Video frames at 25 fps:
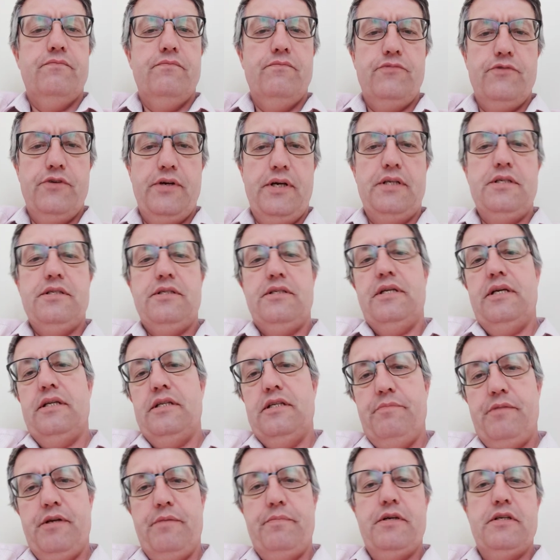Brains tend
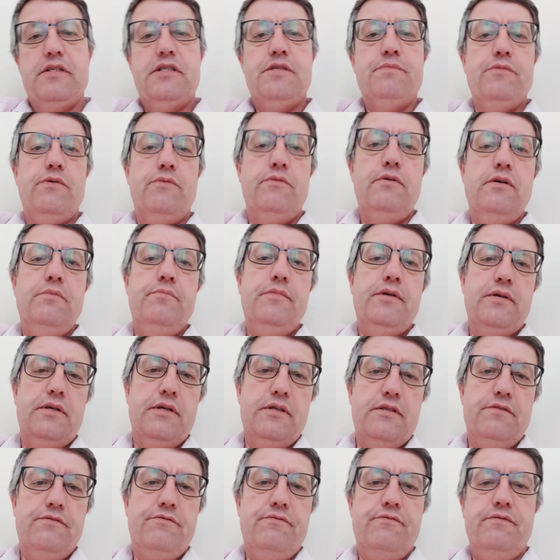to be a bit smaller
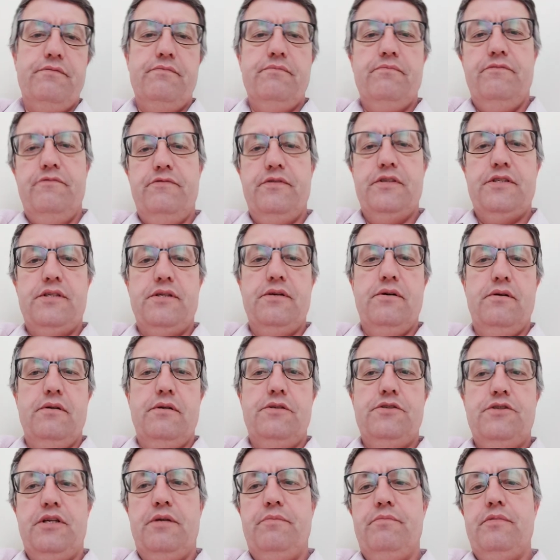because of
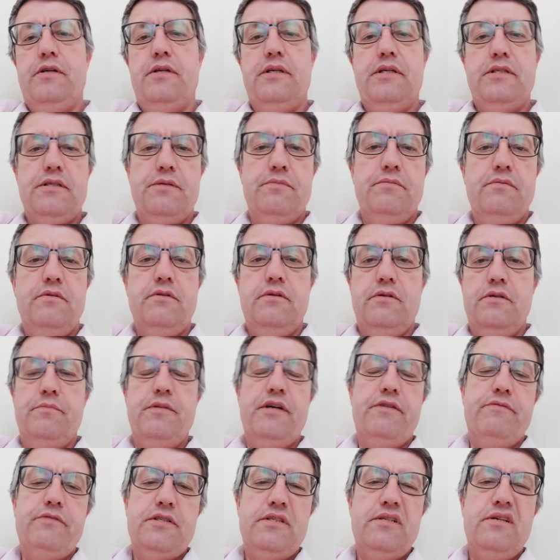physiology, but it's not
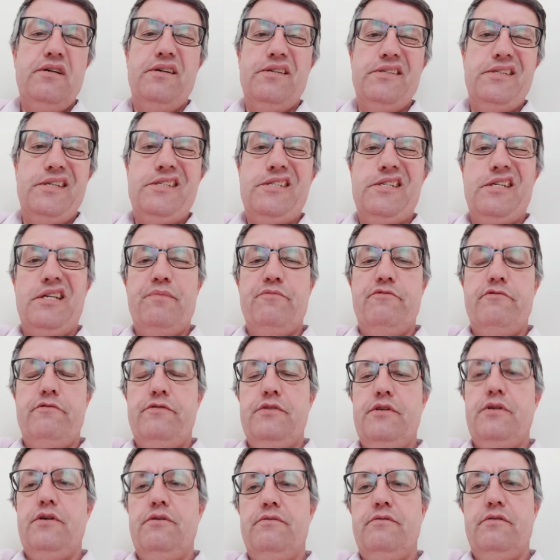about the size, it's the number
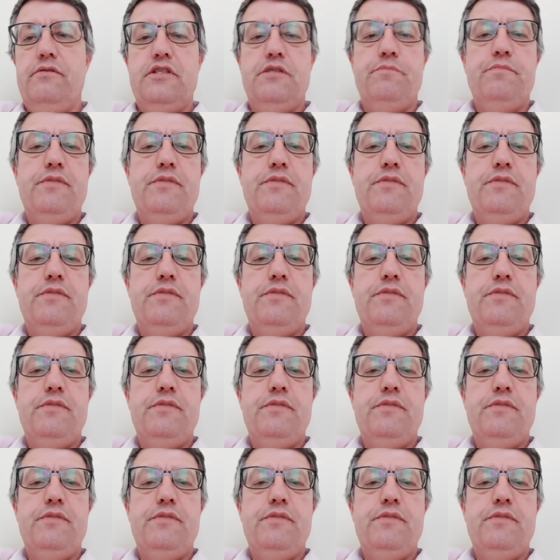of neurons.